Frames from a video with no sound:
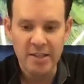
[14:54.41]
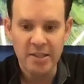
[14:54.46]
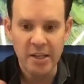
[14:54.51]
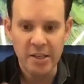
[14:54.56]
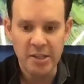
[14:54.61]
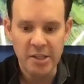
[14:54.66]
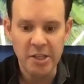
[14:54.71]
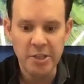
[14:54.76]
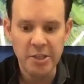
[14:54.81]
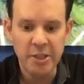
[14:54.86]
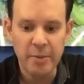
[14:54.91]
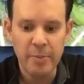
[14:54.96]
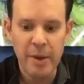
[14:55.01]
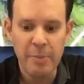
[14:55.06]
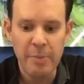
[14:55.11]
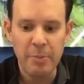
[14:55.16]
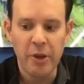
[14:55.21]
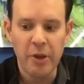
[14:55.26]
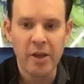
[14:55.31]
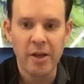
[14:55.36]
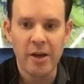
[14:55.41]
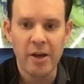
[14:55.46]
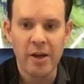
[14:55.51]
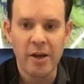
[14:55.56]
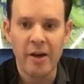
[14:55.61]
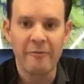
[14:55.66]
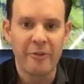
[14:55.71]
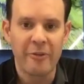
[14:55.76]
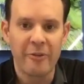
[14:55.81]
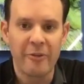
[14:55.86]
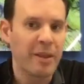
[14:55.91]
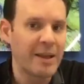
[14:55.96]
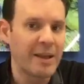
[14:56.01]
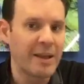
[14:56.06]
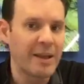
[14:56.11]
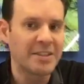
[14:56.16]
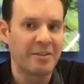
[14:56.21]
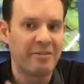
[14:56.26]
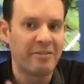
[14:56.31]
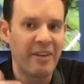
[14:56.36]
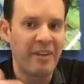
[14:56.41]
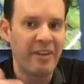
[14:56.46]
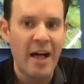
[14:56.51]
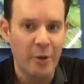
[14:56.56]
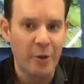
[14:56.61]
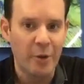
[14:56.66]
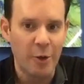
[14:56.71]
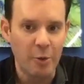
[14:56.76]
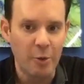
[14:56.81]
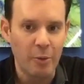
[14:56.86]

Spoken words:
teaching people to come from a place of value.